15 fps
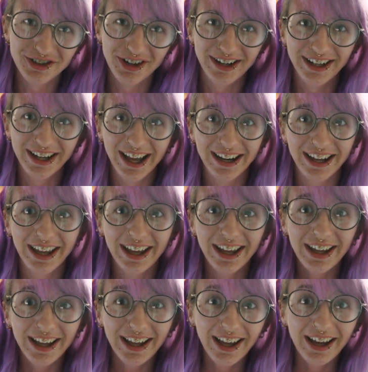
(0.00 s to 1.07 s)
trying to get it.
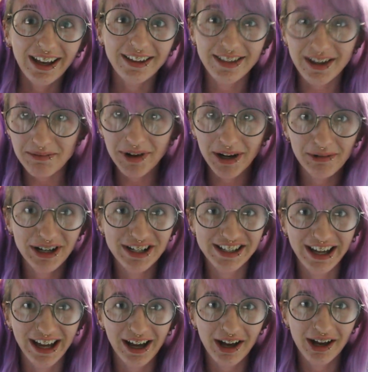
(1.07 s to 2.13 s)
And then when I went to
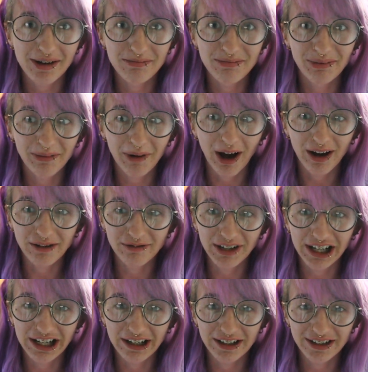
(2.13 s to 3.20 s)
get up, I
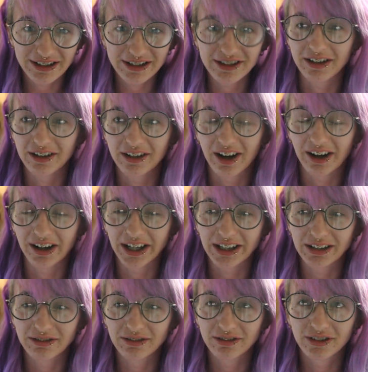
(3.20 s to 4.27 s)
realised that I
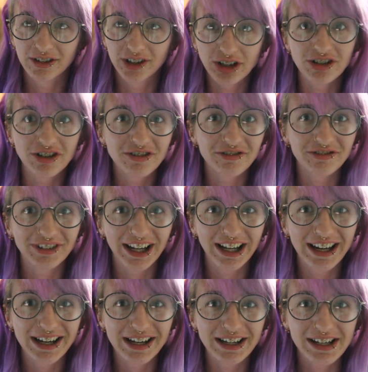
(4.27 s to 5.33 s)
couldn't
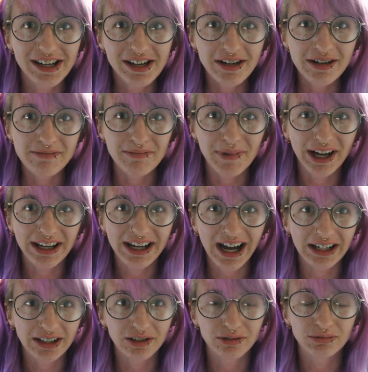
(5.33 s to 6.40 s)
really. My
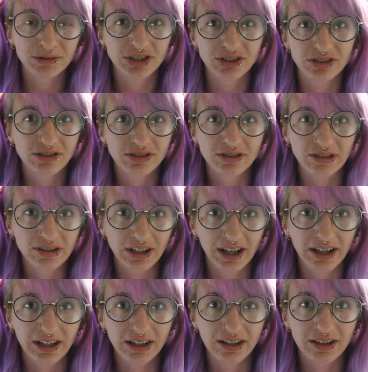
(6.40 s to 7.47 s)
ankle was just
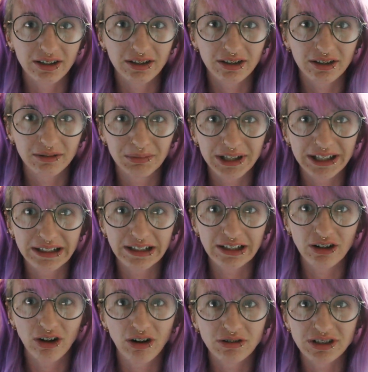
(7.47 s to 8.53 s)
like
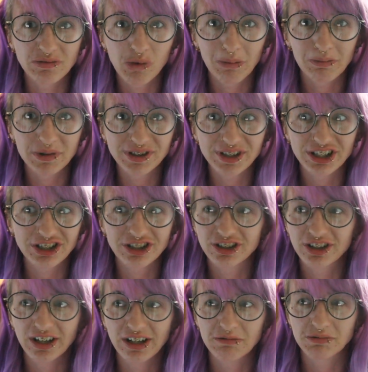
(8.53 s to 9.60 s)
completely locked in one
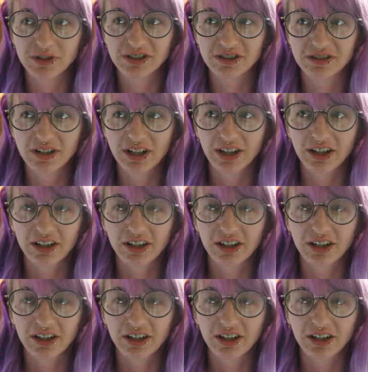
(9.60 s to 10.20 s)
position and it was